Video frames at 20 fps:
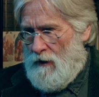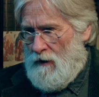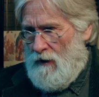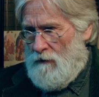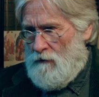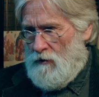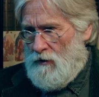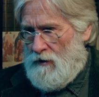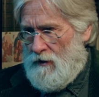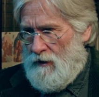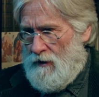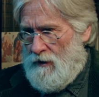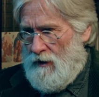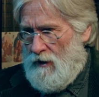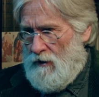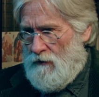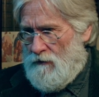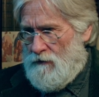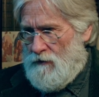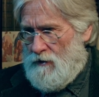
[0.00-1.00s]
I'm looking at
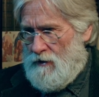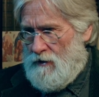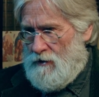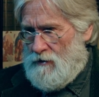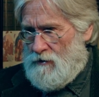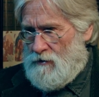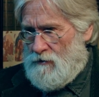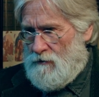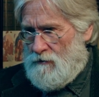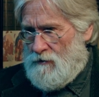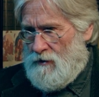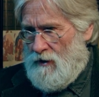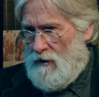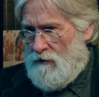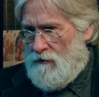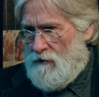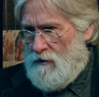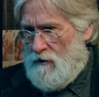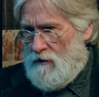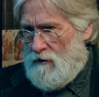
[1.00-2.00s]
how these
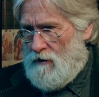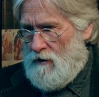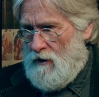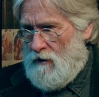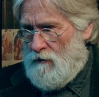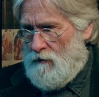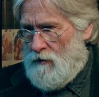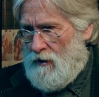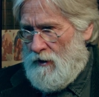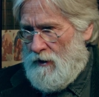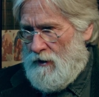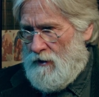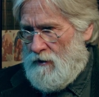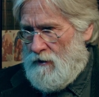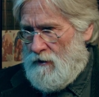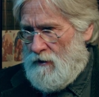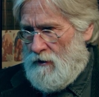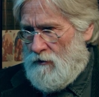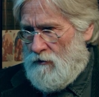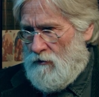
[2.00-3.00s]
down here are
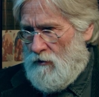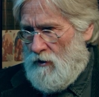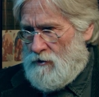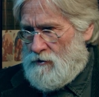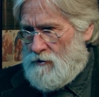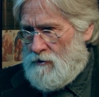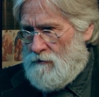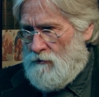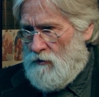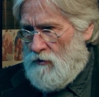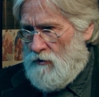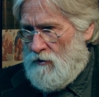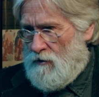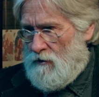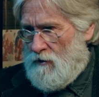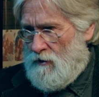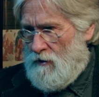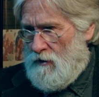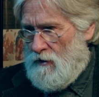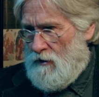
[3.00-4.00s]
relating across the
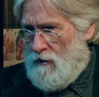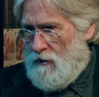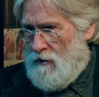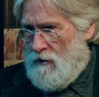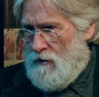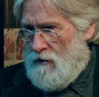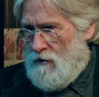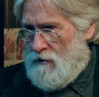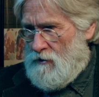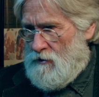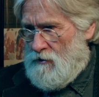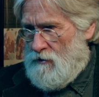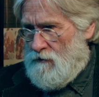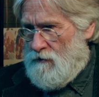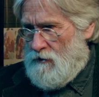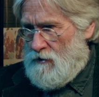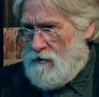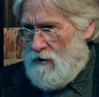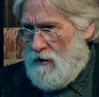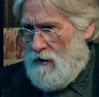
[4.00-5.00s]
board to
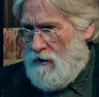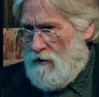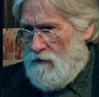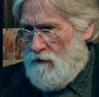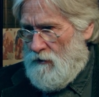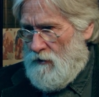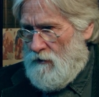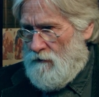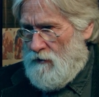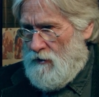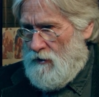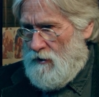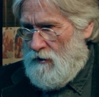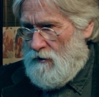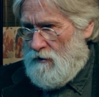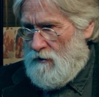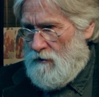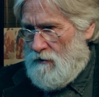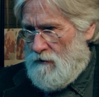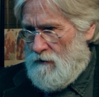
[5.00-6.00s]
this guy way over
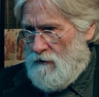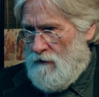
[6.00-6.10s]
here.